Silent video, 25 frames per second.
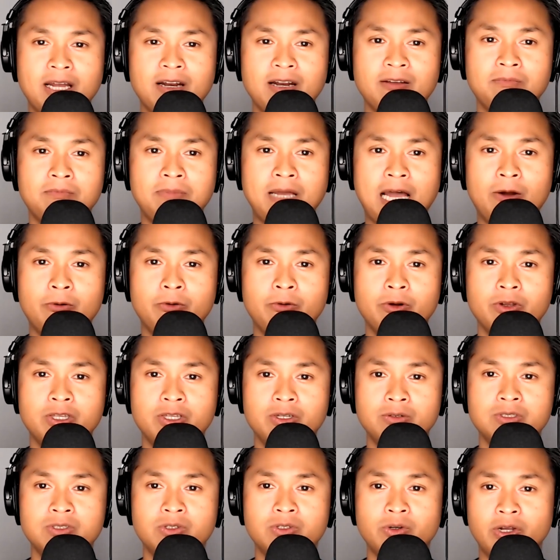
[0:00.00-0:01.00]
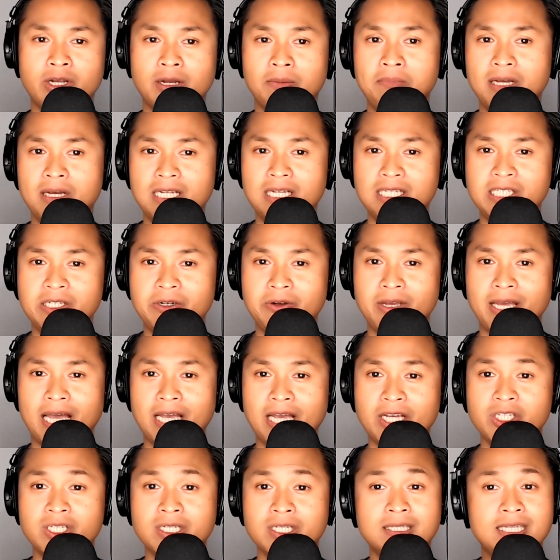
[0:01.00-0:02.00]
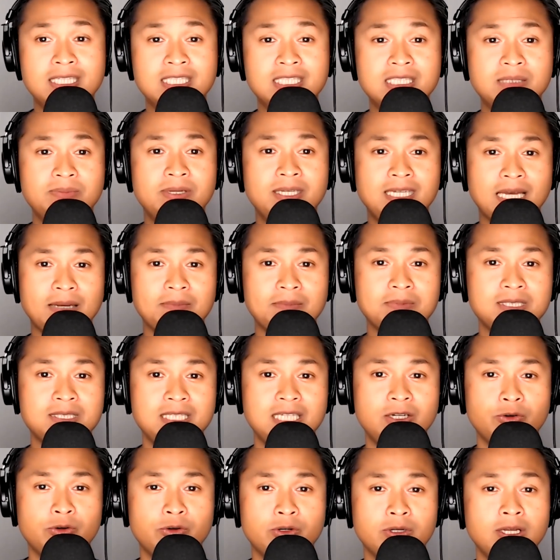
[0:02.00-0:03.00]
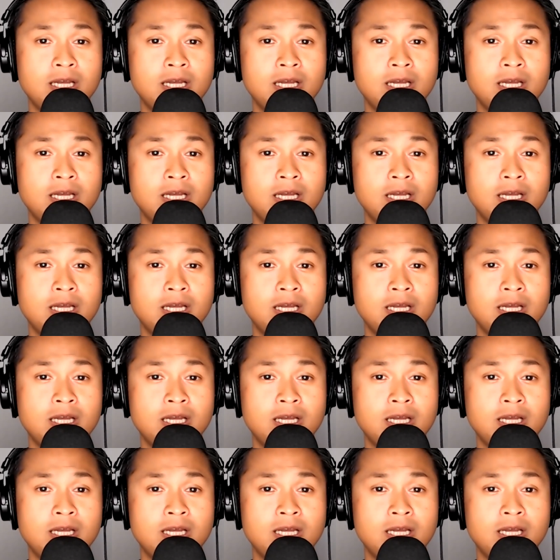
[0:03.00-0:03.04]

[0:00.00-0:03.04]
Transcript: power used during a military action needs to be kept secret